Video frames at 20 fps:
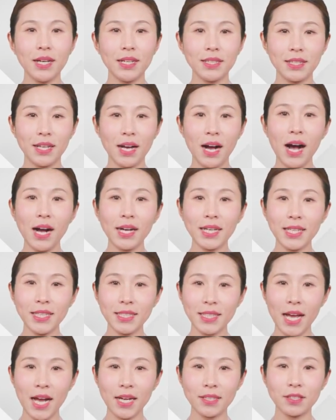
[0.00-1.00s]
The
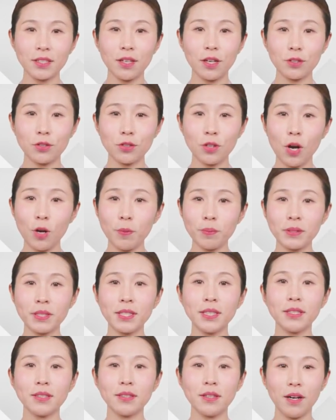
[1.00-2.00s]
architect
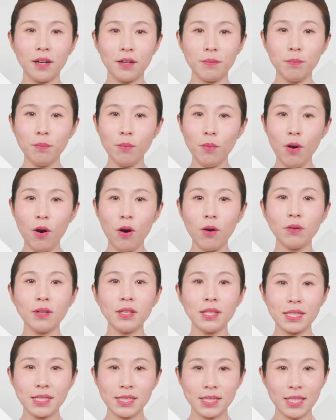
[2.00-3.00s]
adopted a
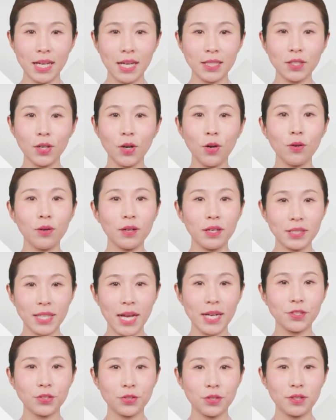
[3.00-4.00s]
more subtle
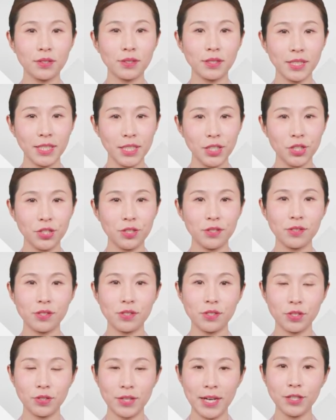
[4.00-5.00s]
texture stitching
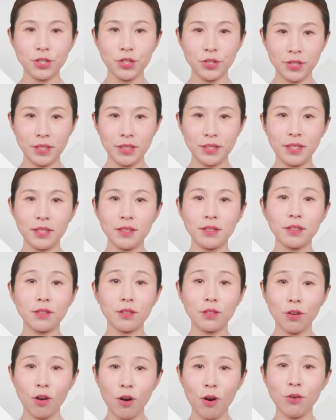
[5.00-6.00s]
strategy in the
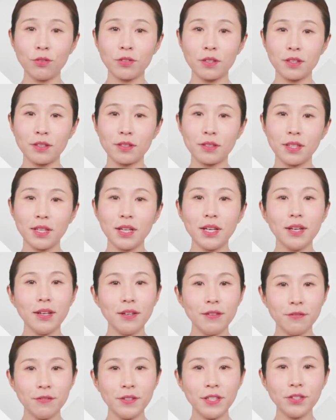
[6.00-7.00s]
corner,
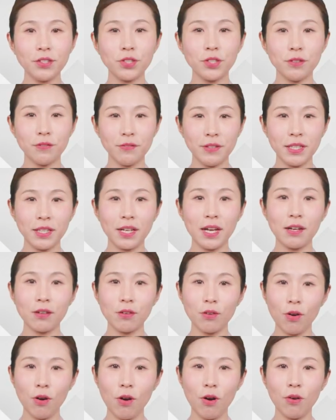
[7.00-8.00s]
which we
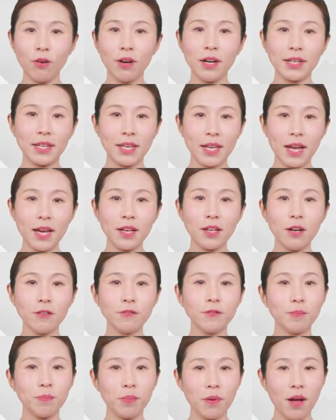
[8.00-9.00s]
can call a kind
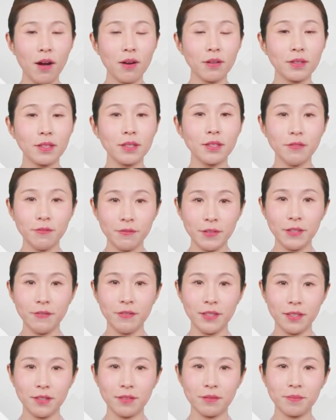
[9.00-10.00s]
of blanking
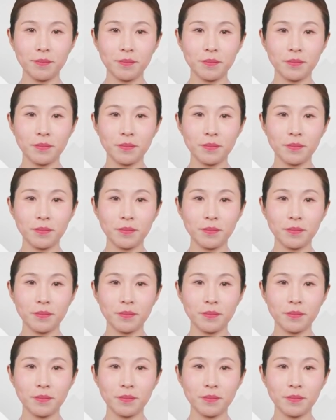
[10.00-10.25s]
weaving.